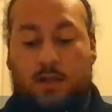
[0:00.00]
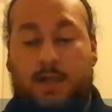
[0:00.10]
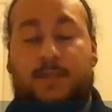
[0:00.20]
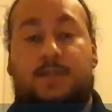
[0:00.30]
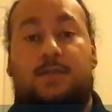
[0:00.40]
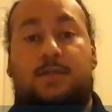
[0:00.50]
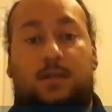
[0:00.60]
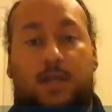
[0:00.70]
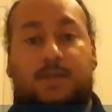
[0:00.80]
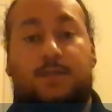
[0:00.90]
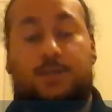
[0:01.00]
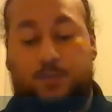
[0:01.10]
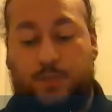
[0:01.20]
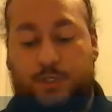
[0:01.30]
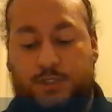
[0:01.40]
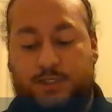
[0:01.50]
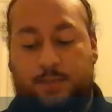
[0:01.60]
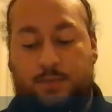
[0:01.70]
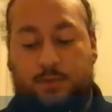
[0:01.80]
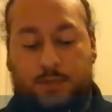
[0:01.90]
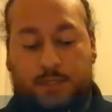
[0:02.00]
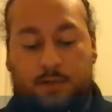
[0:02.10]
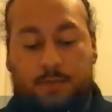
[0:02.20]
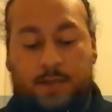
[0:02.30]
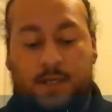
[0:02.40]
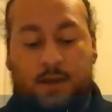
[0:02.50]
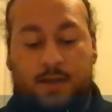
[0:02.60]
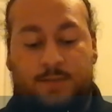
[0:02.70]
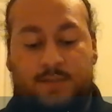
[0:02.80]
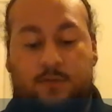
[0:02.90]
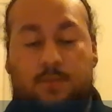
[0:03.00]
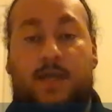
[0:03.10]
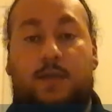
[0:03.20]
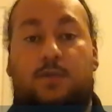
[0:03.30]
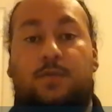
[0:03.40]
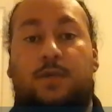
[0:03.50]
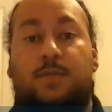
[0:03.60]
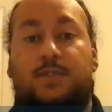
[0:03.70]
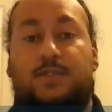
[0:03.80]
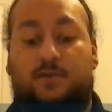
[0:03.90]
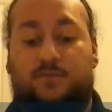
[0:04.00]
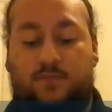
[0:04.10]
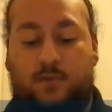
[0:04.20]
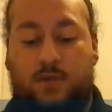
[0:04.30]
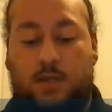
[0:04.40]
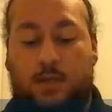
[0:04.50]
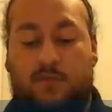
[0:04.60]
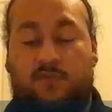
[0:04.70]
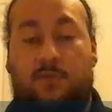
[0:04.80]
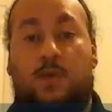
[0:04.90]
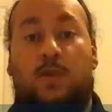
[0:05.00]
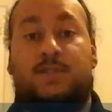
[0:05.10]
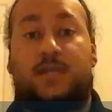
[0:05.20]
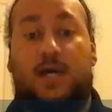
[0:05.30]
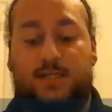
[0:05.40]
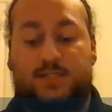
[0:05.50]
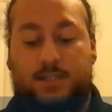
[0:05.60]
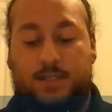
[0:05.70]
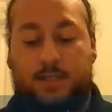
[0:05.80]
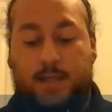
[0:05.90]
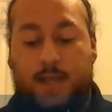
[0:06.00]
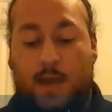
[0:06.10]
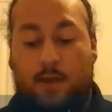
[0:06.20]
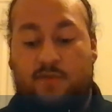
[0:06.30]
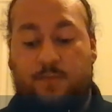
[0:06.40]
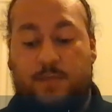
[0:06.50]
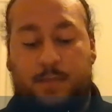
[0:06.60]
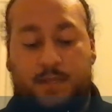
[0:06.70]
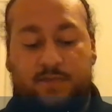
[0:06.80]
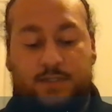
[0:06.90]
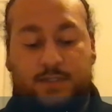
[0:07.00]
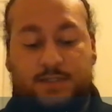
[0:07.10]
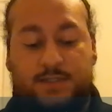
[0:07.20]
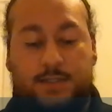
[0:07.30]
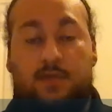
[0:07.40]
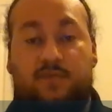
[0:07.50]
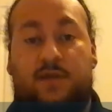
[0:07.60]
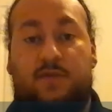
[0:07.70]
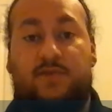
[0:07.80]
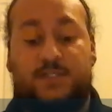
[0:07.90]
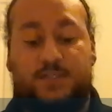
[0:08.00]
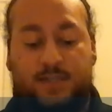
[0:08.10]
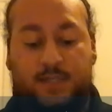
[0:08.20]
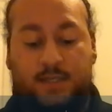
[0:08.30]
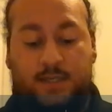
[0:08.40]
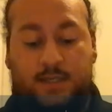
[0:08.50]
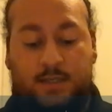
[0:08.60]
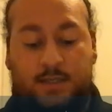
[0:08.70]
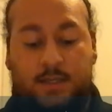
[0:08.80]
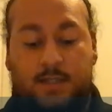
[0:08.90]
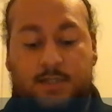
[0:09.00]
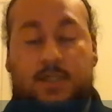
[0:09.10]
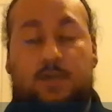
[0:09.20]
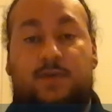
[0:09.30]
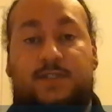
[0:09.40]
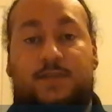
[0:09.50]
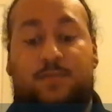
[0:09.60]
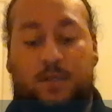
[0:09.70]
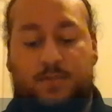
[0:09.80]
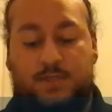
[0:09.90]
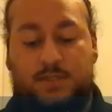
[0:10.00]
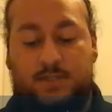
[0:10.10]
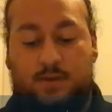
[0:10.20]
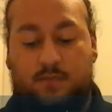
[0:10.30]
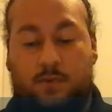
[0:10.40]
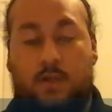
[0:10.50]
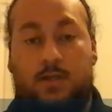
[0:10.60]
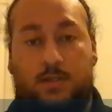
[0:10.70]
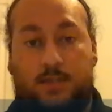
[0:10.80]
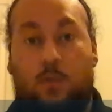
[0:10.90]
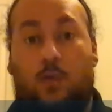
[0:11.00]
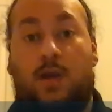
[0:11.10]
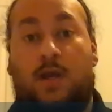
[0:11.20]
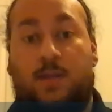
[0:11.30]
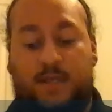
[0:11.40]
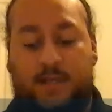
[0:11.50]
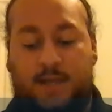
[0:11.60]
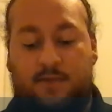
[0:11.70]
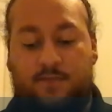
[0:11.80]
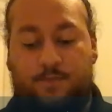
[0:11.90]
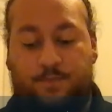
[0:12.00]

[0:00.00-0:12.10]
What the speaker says: Like the toothbrush example, there are many items that were made with the purpose of performing one task. However, people have used the skill of divergent thinking to increase the purposes of one item can have,